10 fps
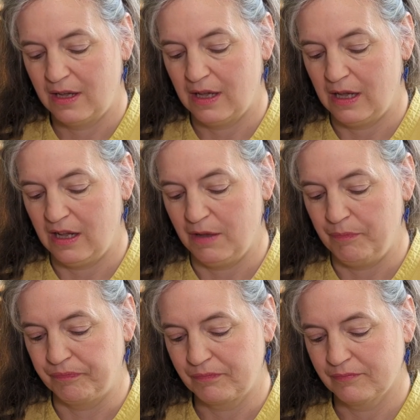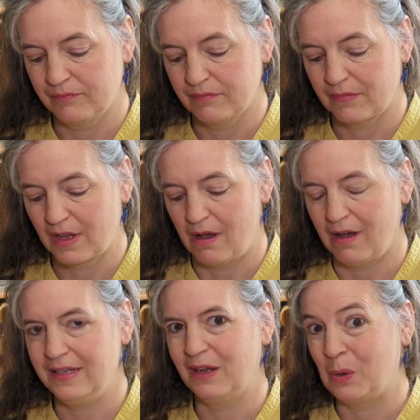I
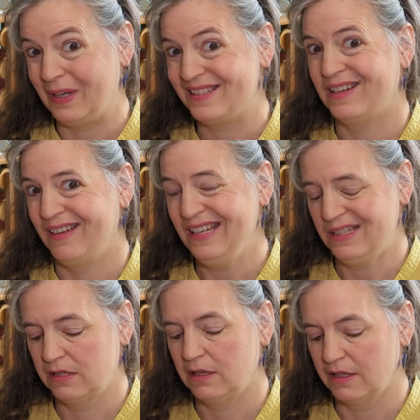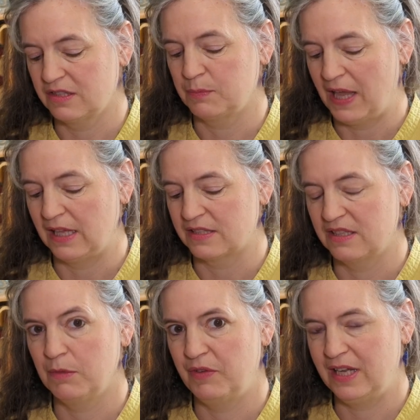knit quite tight. I suspect that's
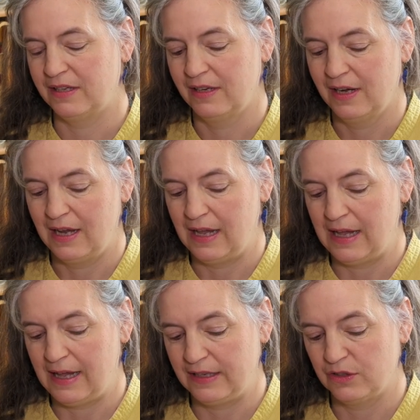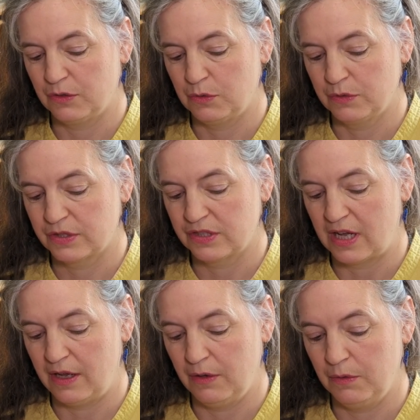some of it, and
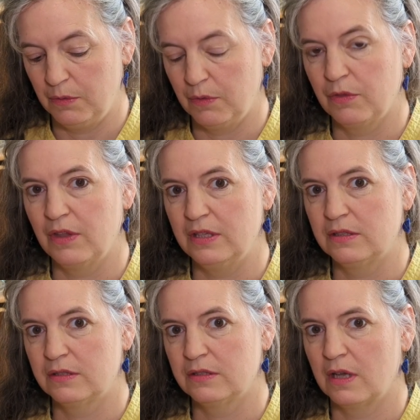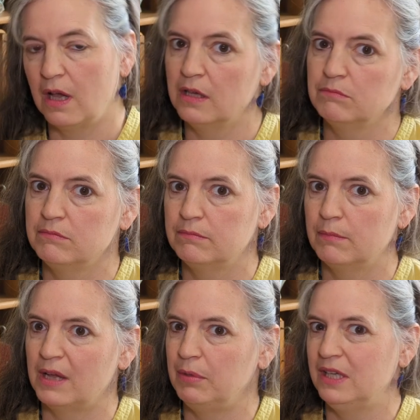also that
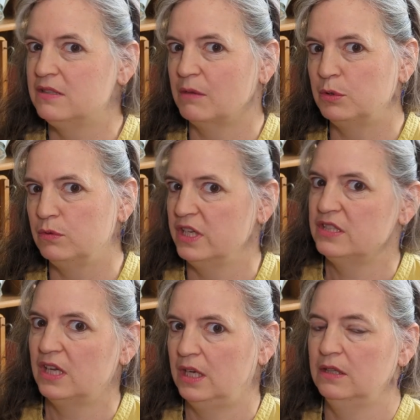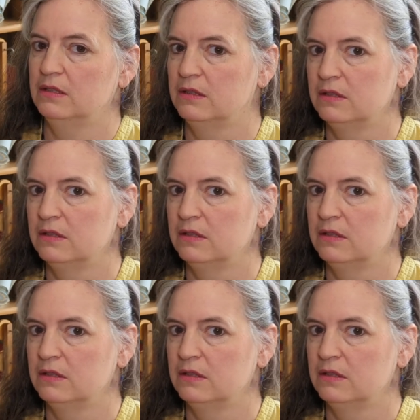maybe double knitting